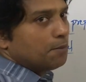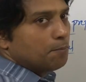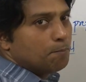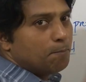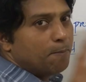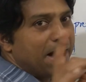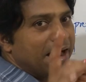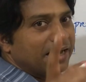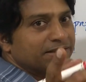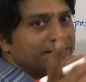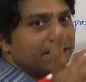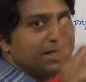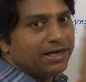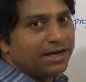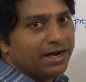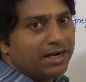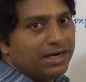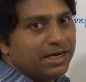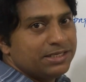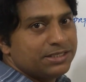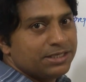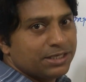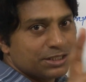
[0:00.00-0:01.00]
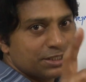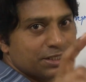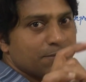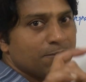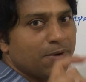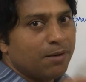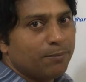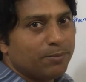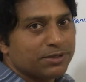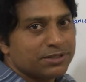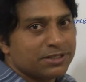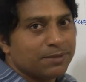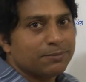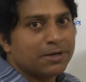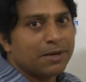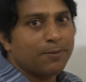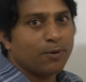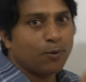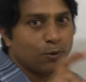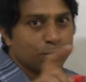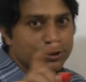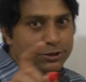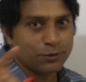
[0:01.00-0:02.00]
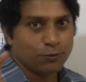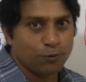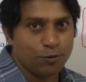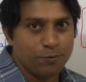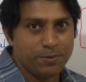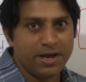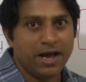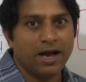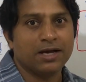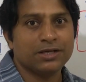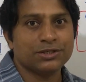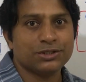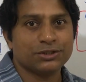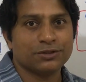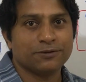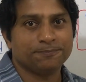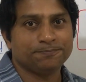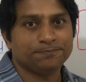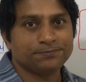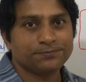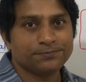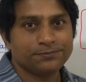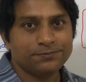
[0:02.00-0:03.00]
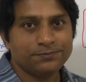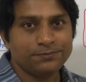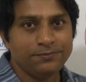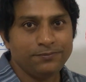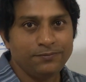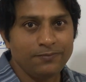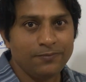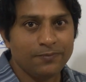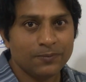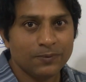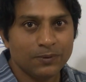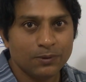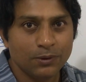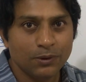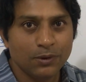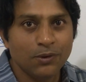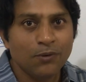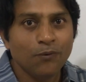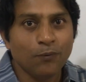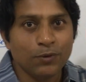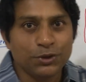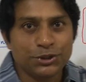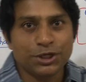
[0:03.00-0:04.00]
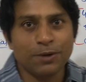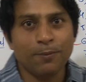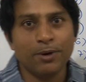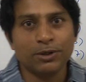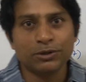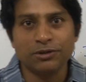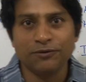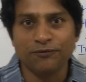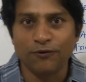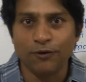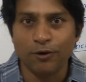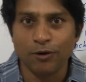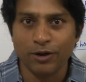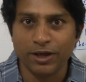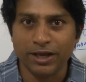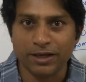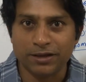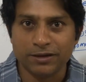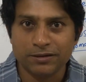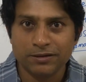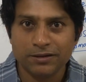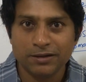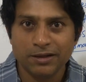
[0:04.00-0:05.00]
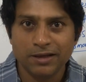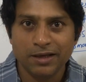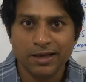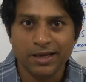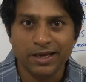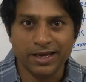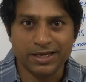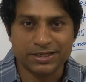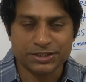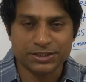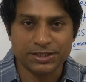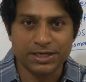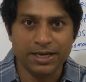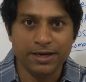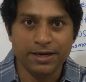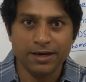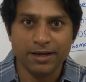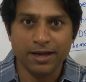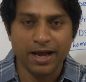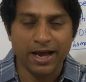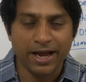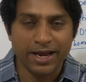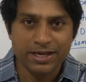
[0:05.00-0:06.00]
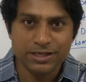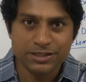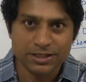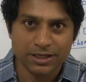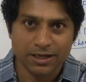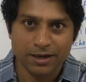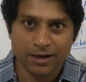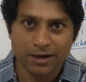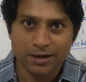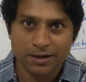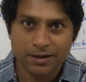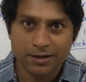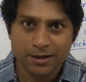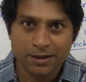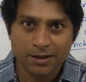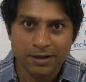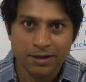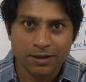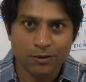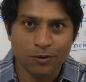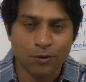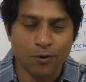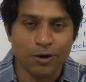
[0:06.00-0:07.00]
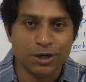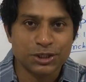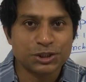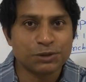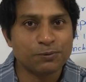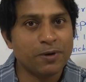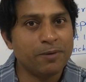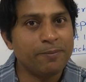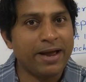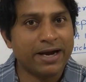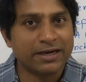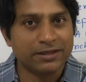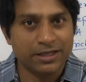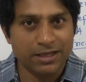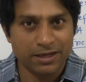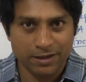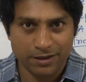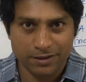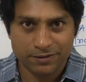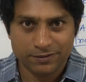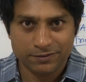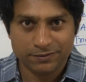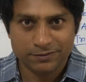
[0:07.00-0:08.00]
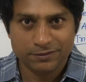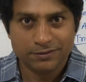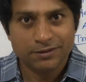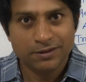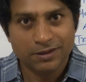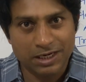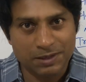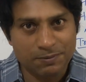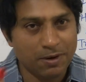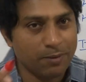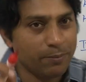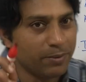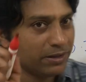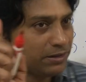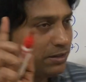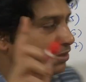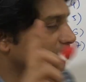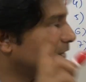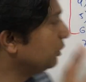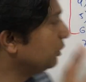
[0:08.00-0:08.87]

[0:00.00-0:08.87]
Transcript: bacterial diseases. Remember, sometimes a question could be asked, which among the following STIs are caused by bacteria? Remember, these are